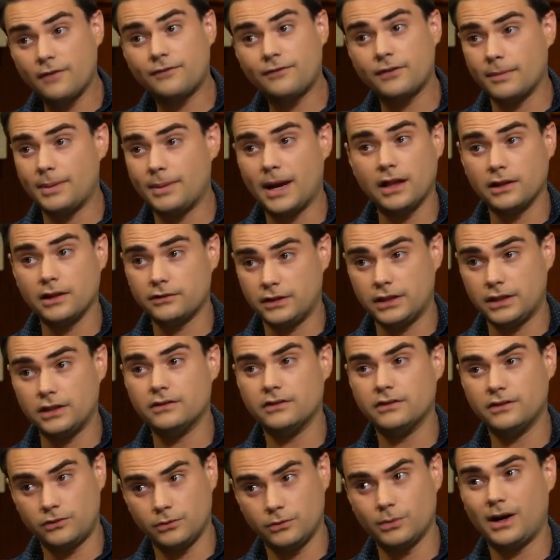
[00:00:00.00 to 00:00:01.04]
rationale for the policy.
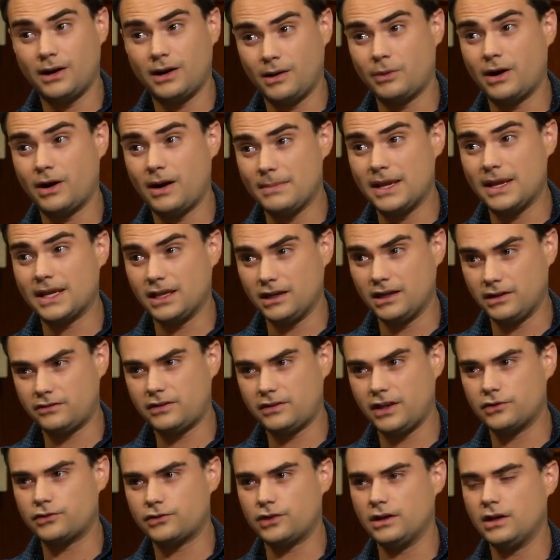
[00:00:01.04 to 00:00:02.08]
This is where I'm making a
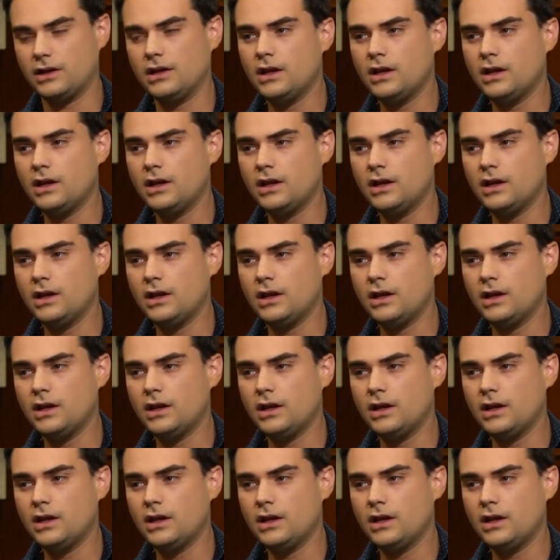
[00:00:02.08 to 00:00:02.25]
distinction.